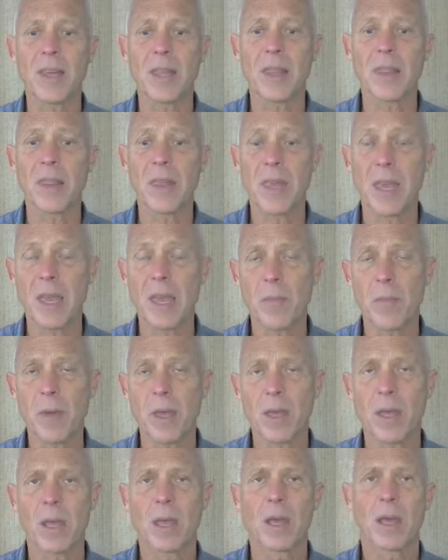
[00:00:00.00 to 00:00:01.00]
theme,
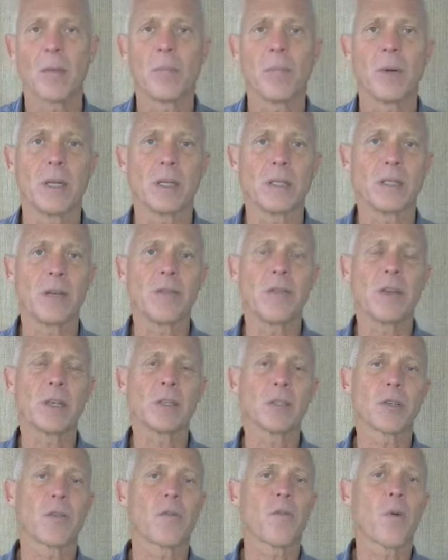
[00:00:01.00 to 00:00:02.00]
but Divi
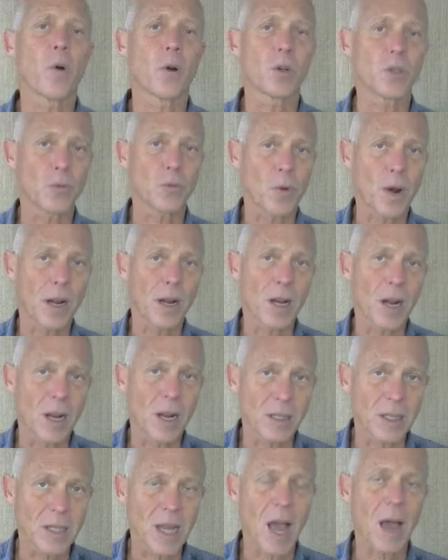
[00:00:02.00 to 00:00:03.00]
is of course running
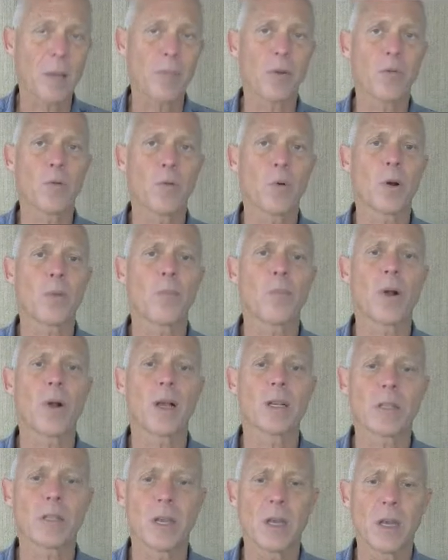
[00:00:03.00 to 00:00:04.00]
on top of
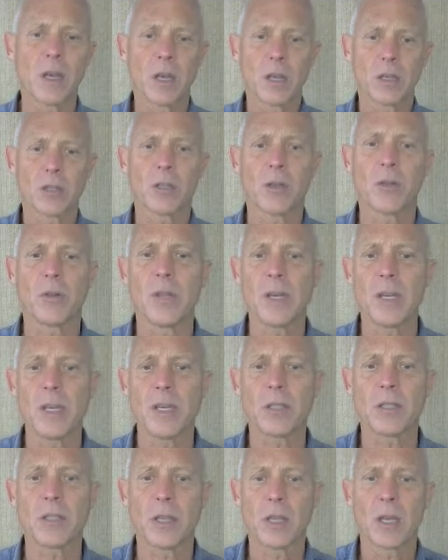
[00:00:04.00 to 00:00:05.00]
WordPress, so
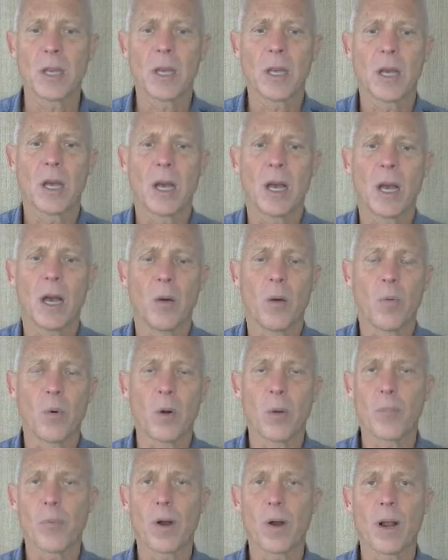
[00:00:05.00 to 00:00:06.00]
these
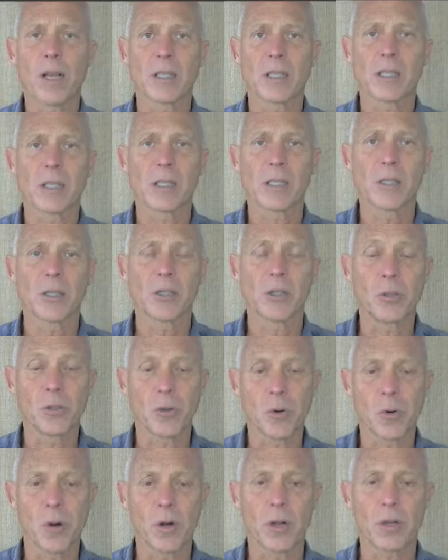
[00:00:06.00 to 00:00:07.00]
WordPress
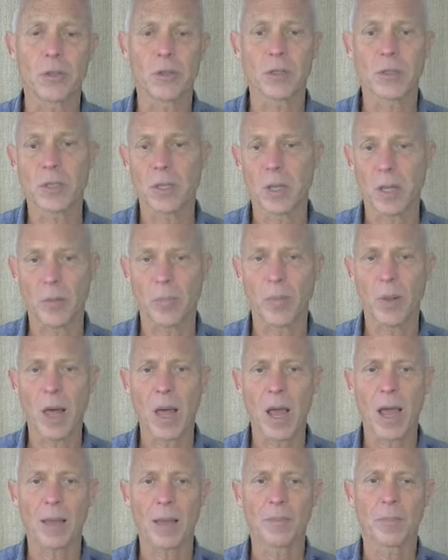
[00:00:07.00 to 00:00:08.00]
tutorials still
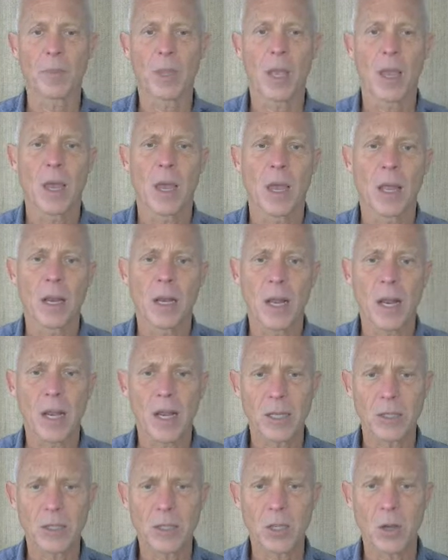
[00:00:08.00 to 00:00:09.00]
apply. Now
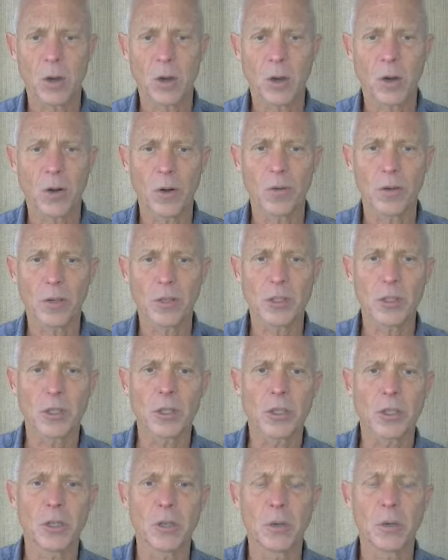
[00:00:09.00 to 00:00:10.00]
let's go over
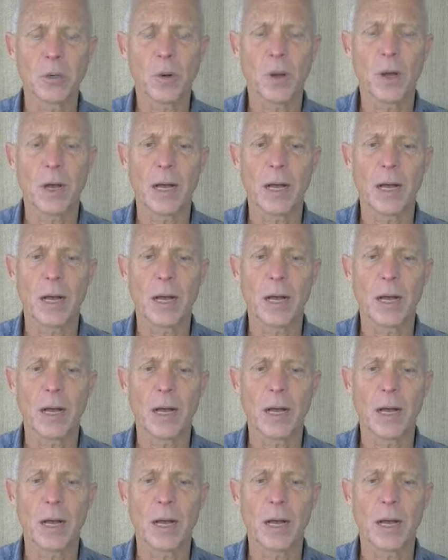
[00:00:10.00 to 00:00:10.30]
to